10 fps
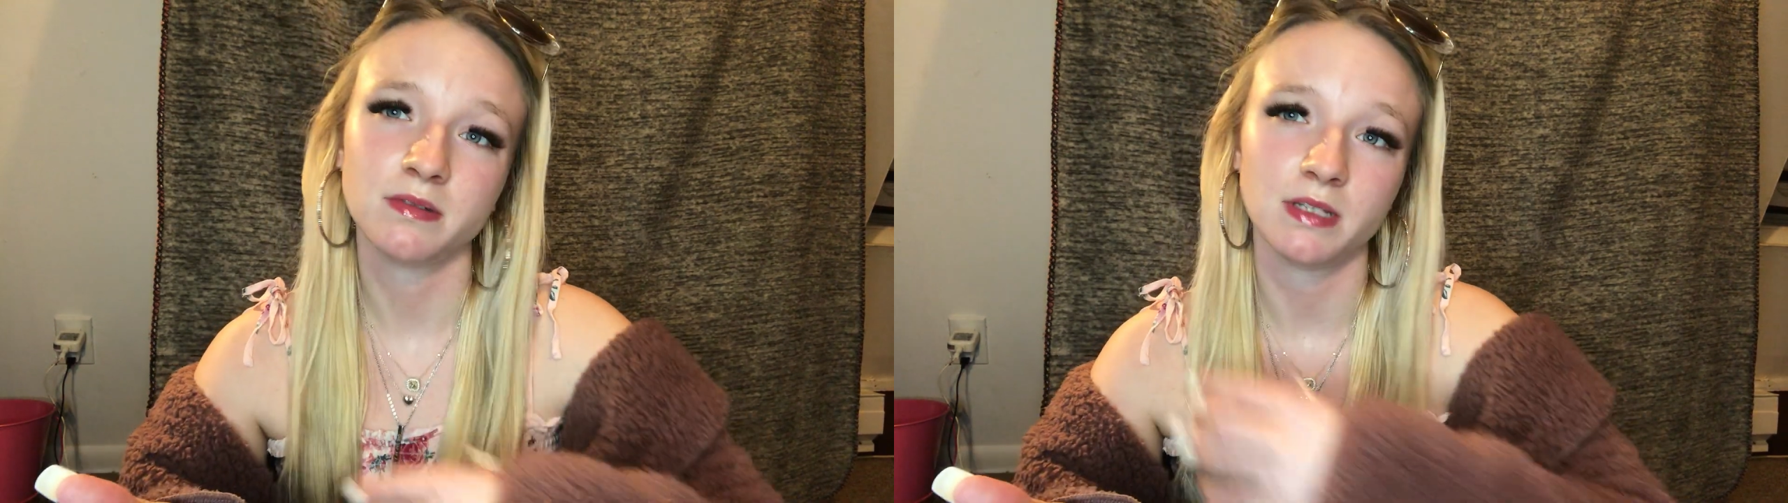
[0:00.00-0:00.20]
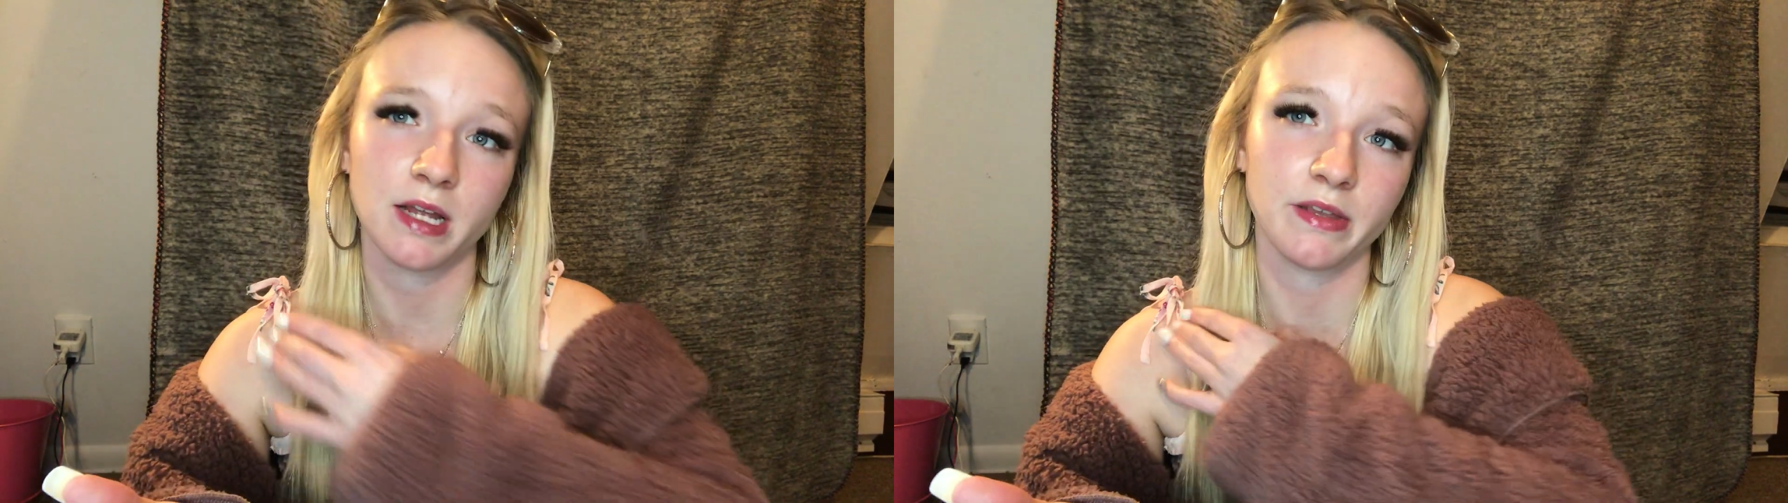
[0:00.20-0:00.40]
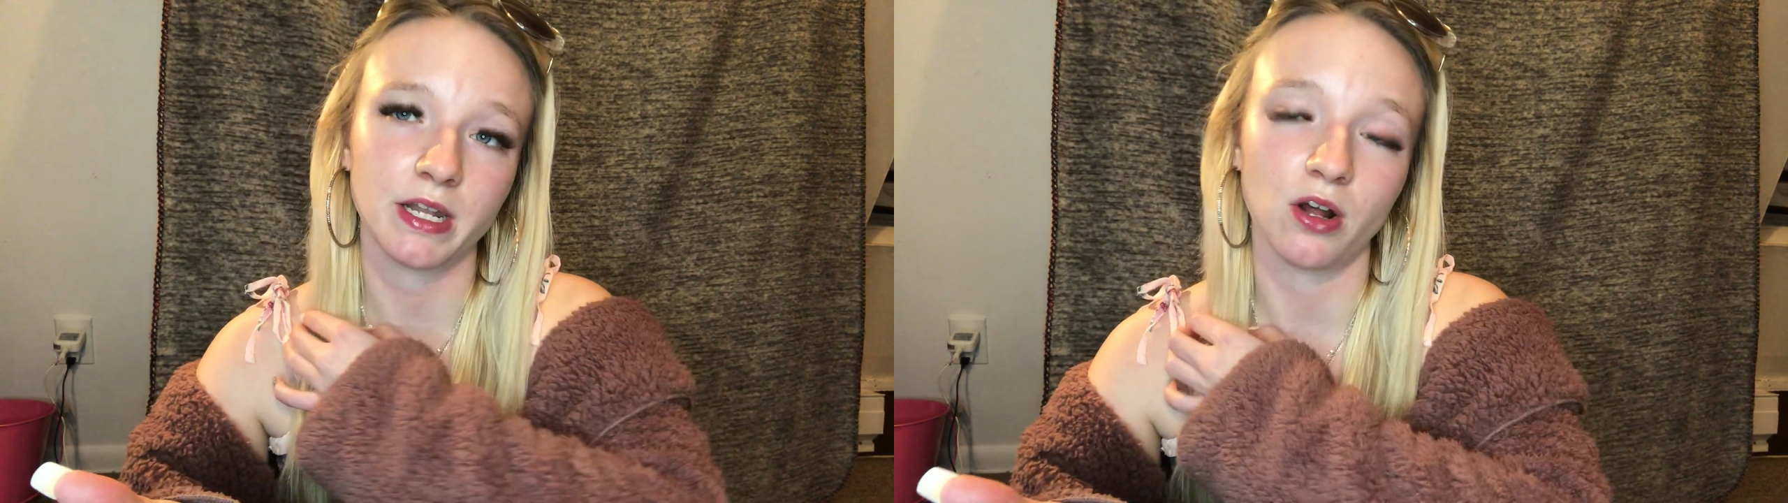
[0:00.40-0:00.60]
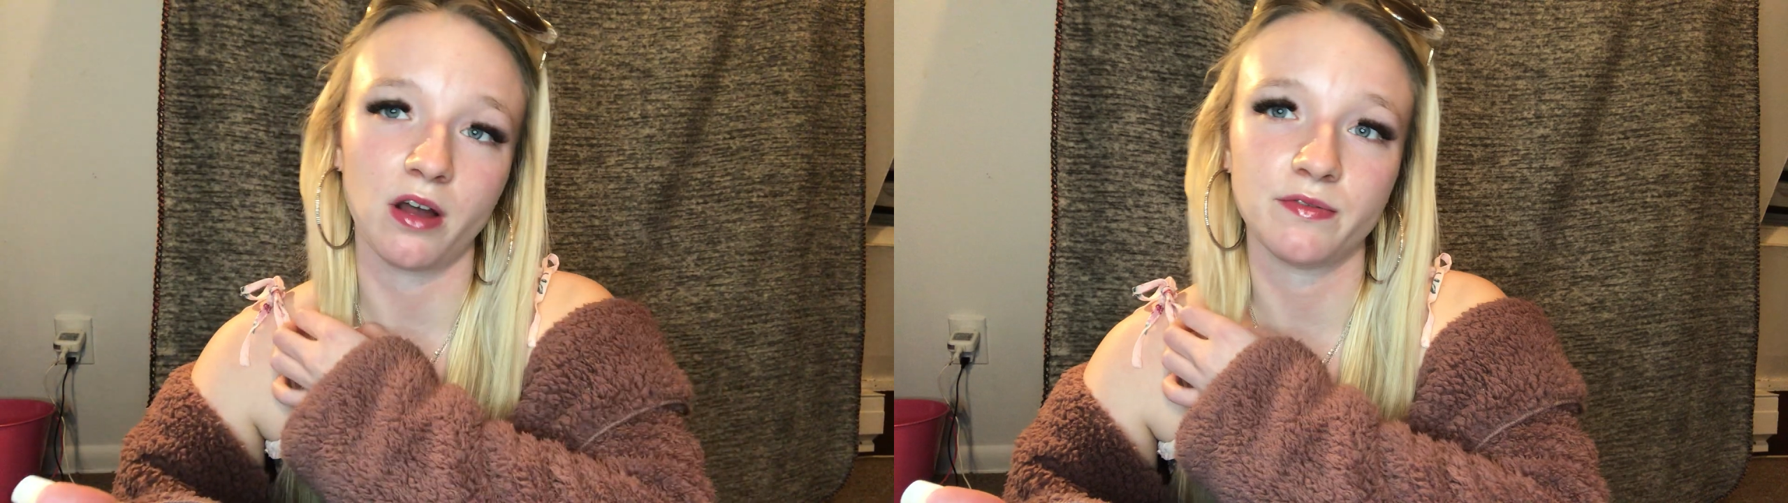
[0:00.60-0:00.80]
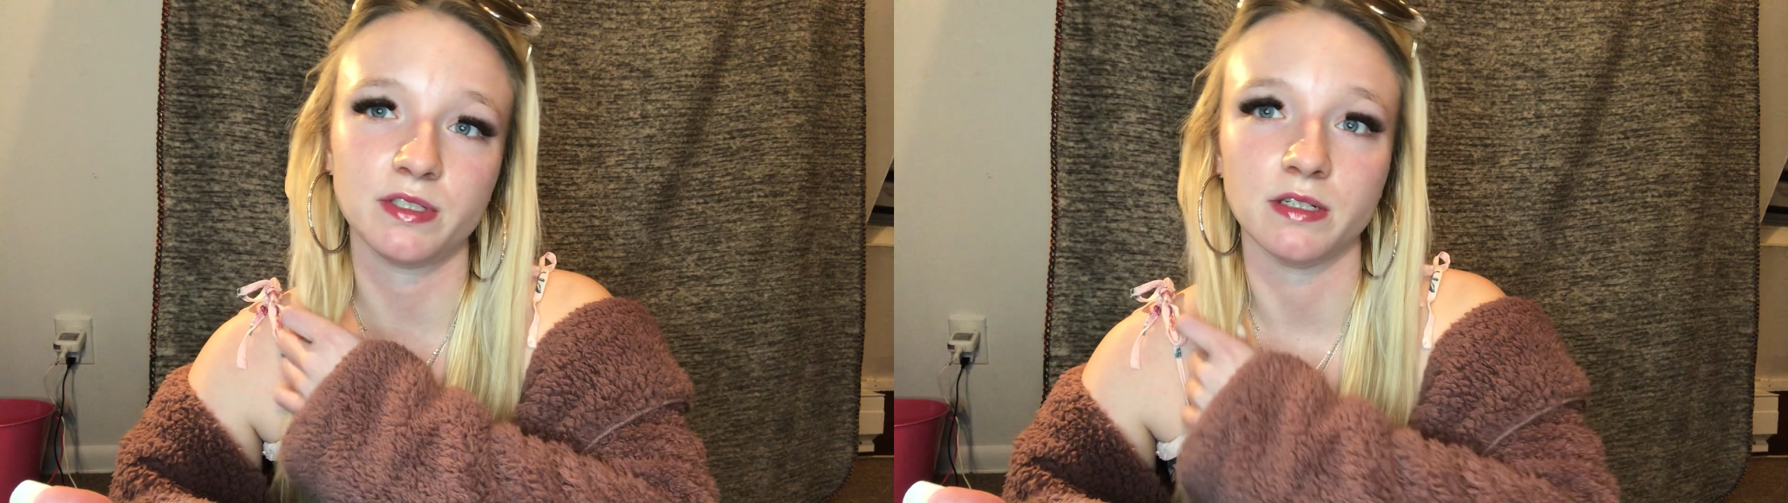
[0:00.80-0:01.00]
Not that
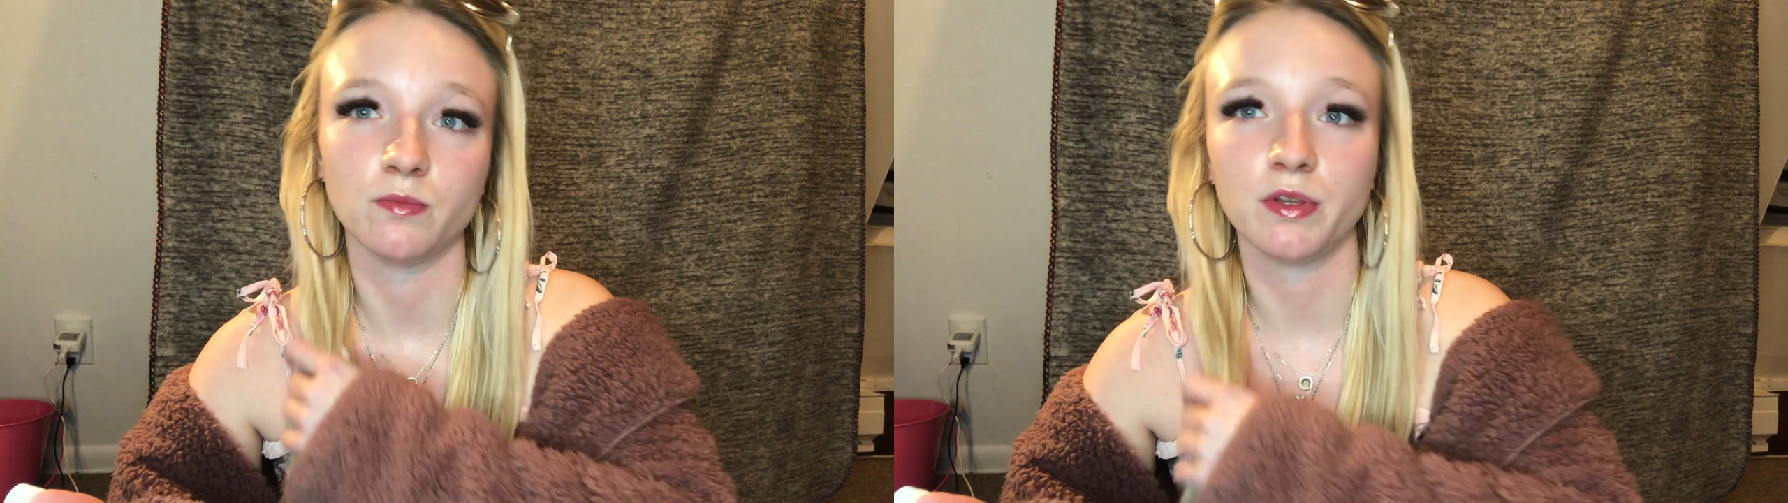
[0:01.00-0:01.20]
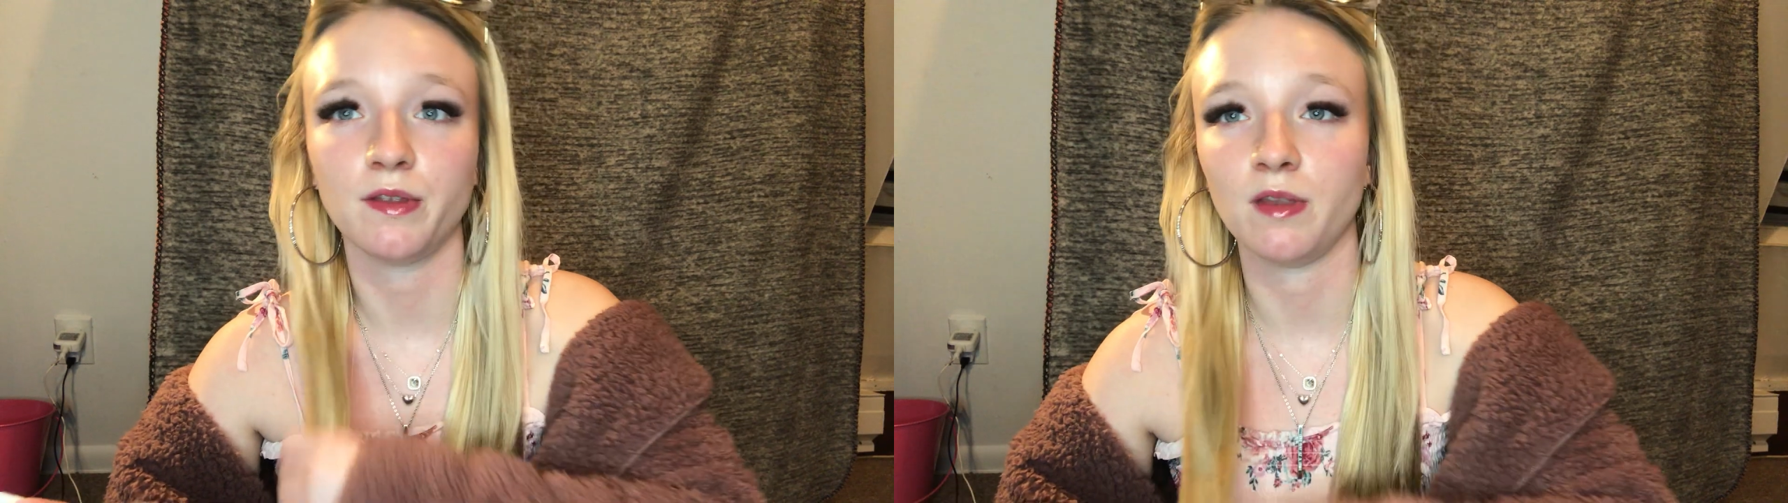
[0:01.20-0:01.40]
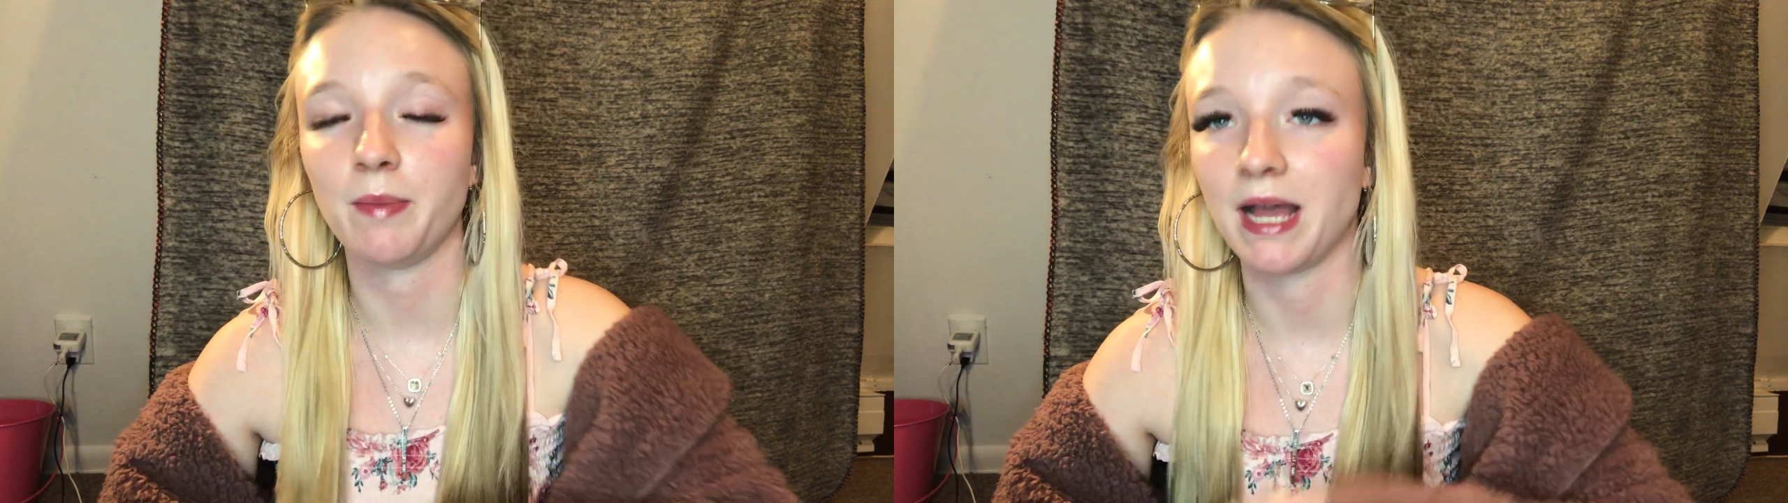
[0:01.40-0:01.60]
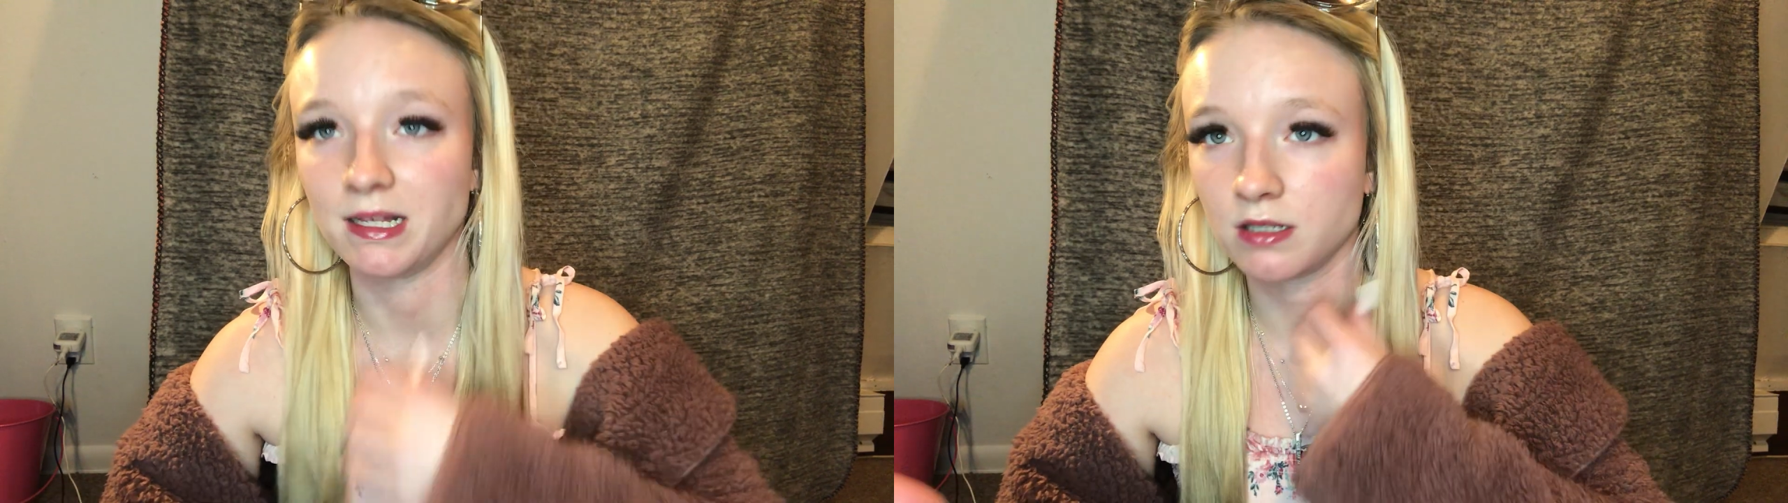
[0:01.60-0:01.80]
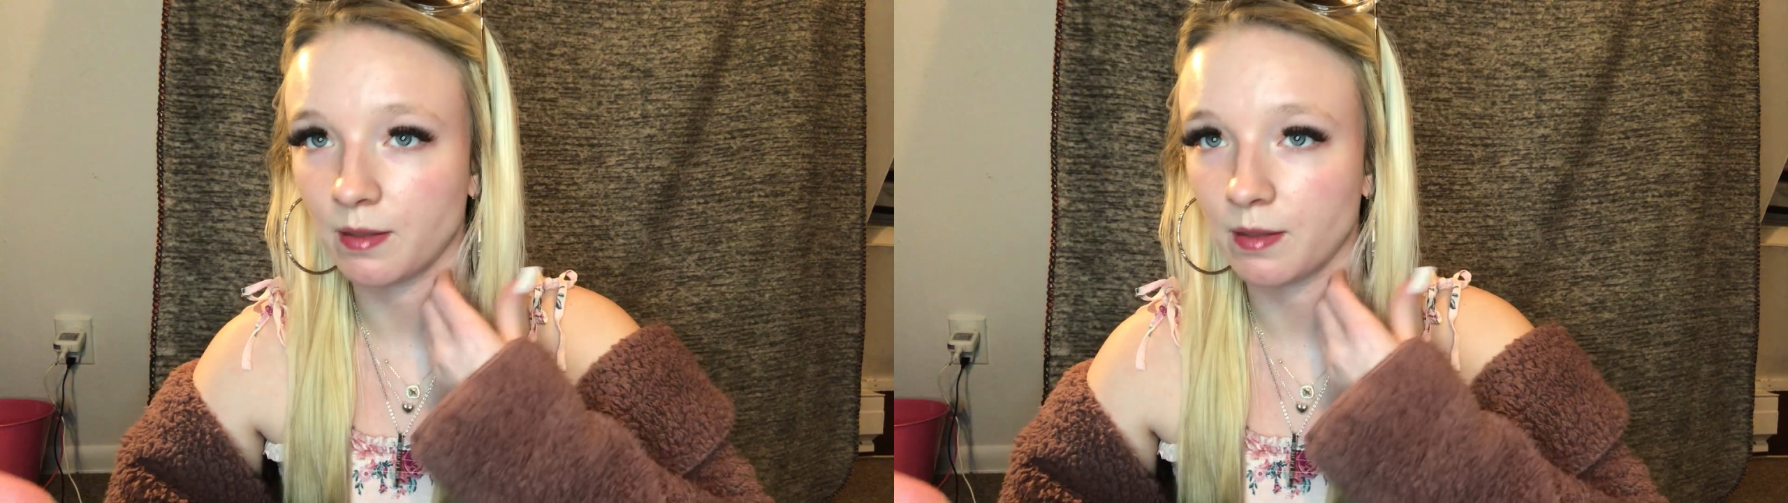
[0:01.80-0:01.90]
often. Within the past